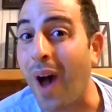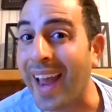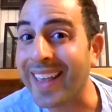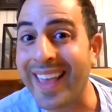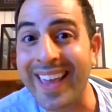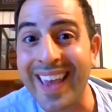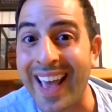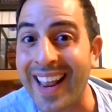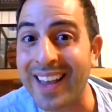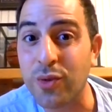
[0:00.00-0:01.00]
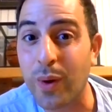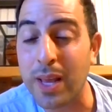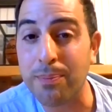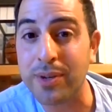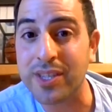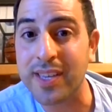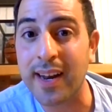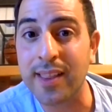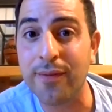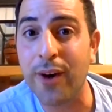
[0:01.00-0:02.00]
why are they getting
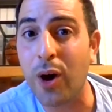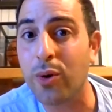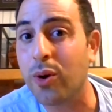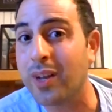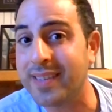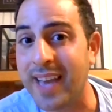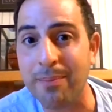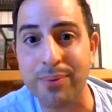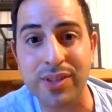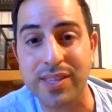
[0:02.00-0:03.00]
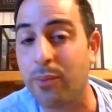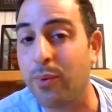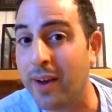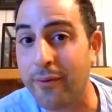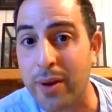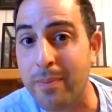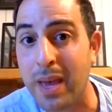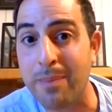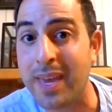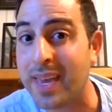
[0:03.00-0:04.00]
20% of the vote or 10%, whatever it
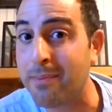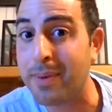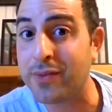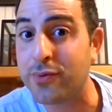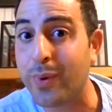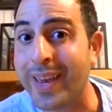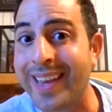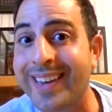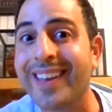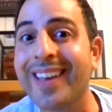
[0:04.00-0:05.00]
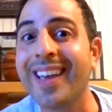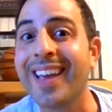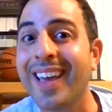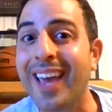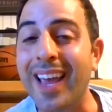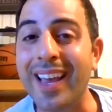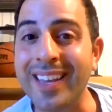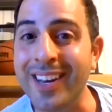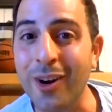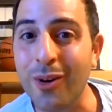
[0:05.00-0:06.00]
may be in between? Eh,
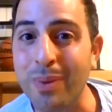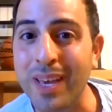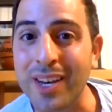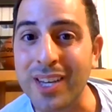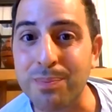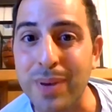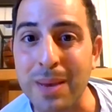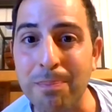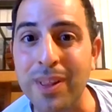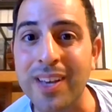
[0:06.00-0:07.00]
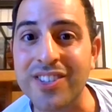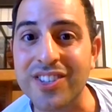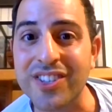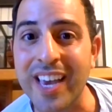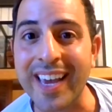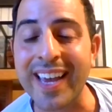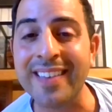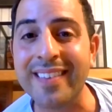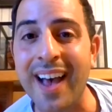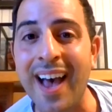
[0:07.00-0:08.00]
you know, because people are sick
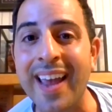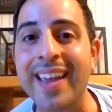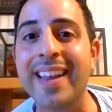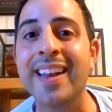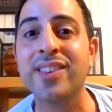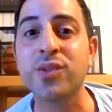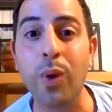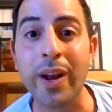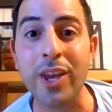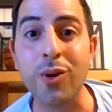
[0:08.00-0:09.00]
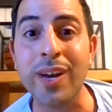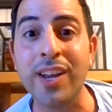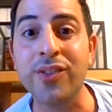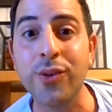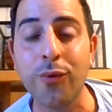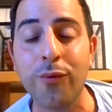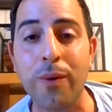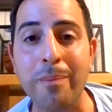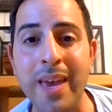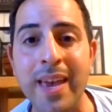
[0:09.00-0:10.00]
and tired, and it's what are you going to do
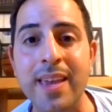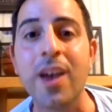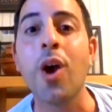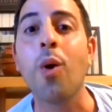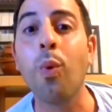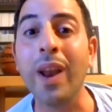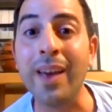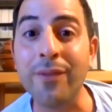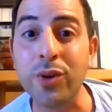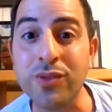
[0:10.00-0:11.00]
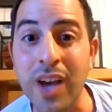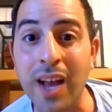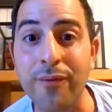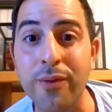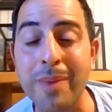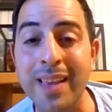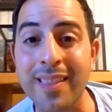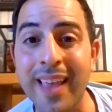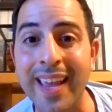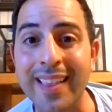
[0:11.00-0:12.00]
for me? What have you done for me
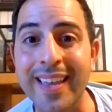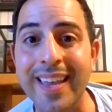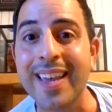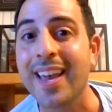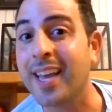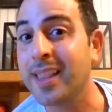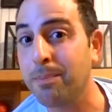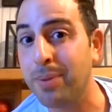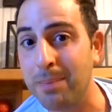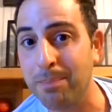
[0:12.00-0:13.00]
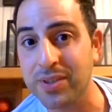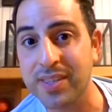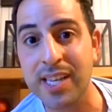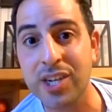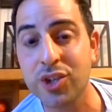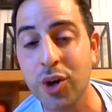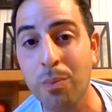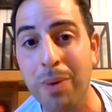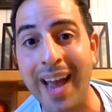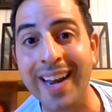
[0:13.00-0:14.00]
lately? And the people say to
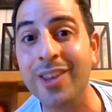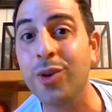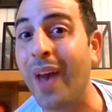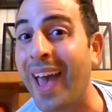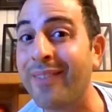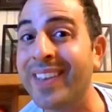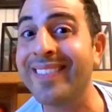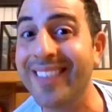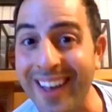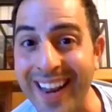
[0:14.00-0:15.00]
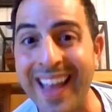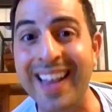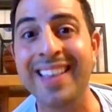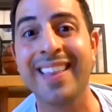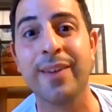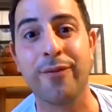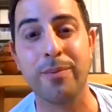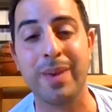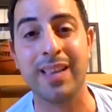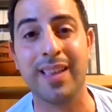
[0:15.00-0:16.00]
Joe Biden, You haven't done anything
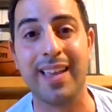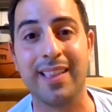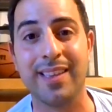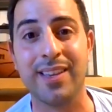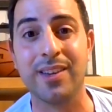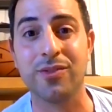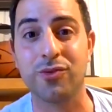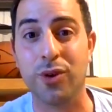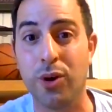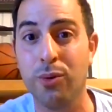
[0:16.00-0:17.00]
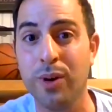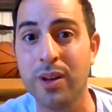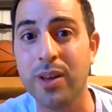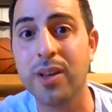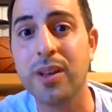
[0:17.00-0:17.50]
for me lately, Drew.